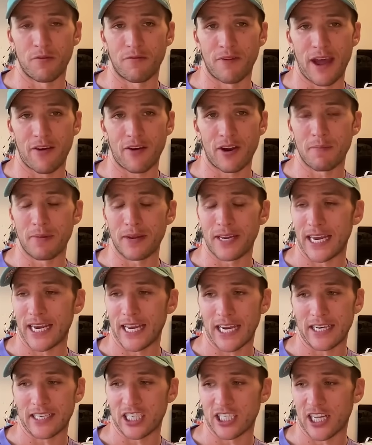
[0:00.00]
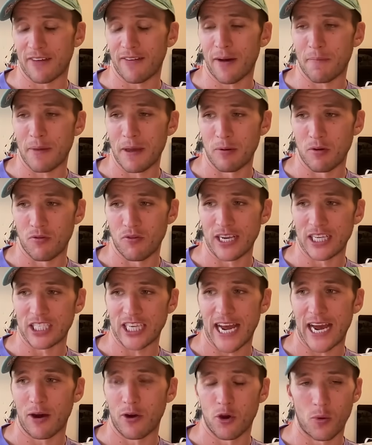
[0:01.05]
very beginning. And geez, I've had people reach
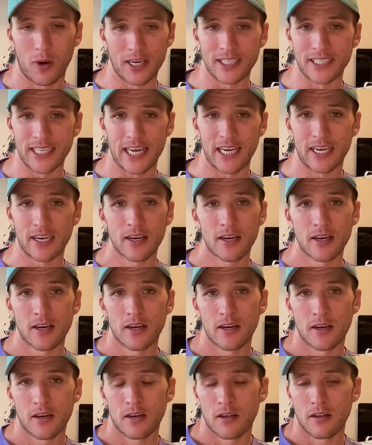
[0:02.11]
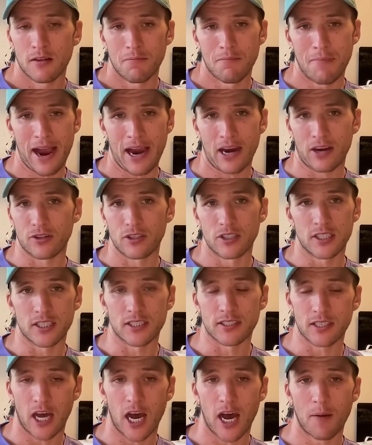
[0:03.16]
out who I did Marathon des
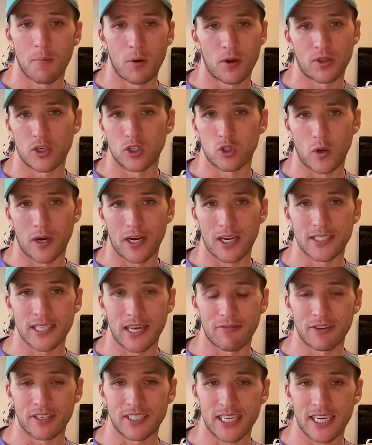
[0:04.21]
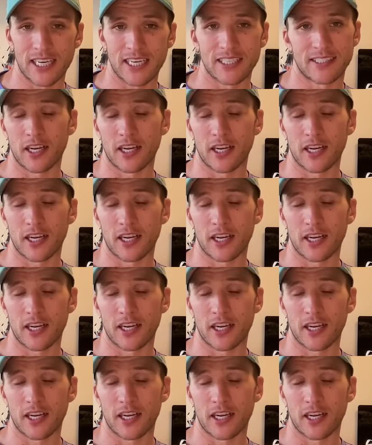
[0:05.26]
Sables with in 2017.